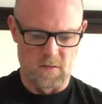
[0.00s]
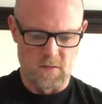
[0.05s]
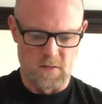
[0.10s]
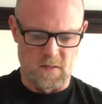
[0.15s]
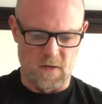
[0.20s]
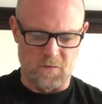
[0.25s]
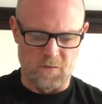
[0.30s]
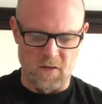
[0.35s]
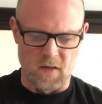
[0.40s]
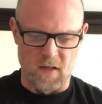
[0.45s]

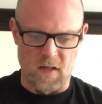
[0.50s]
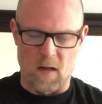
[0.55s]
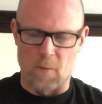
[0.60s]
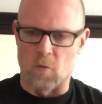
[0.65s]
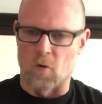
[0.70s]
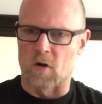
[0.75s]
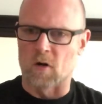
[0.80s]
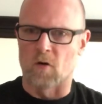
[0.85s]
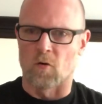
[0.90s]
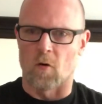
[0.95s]
Definitely a lot
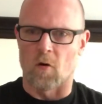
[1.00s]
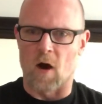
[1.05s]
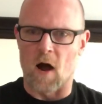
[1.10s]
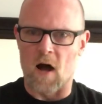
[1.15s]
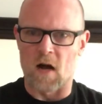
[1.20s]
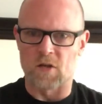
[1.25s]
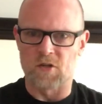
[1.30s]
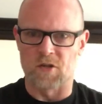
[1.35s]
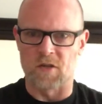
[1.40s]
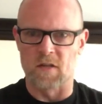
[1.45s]
more
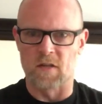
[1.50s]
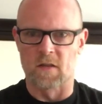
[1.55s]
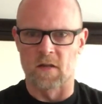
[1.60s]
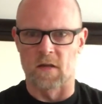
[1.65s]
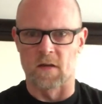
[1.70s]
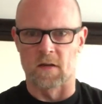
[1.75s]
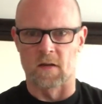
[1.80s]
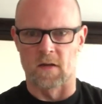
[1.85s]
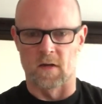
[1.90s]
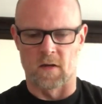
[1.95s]
garagey
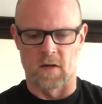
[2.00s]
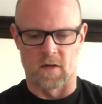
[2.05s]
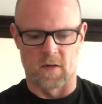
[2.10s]
than